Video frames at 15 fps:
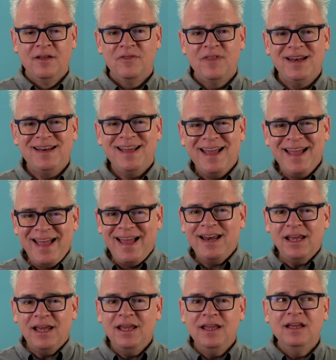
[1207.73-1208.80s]
that
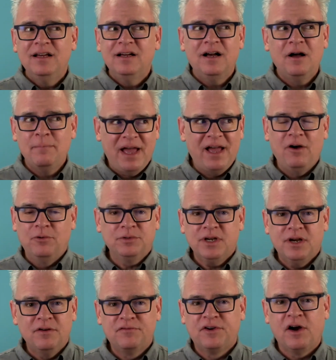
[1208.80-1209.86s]
any amount
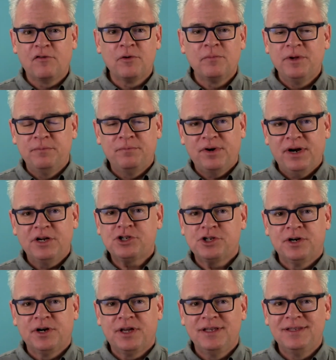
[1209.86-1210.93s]
of government
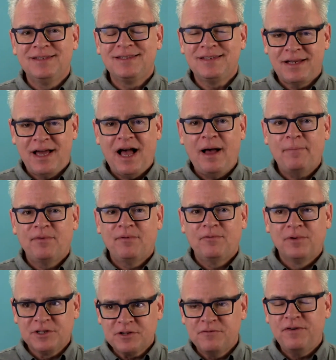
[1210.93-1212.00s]
pressure can stop
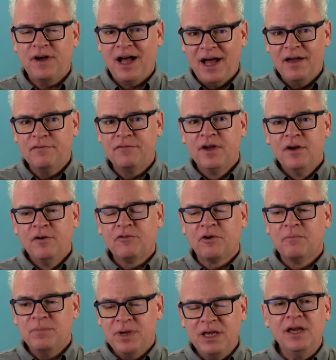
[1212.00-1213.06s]
RISC-V
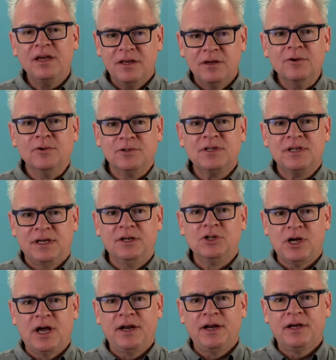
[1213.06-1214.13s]
from being used in
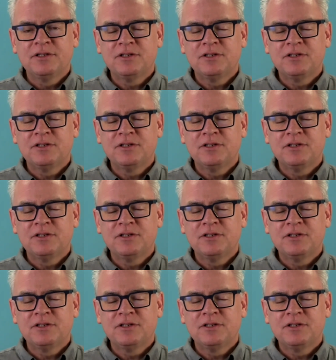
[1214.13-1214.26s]
China.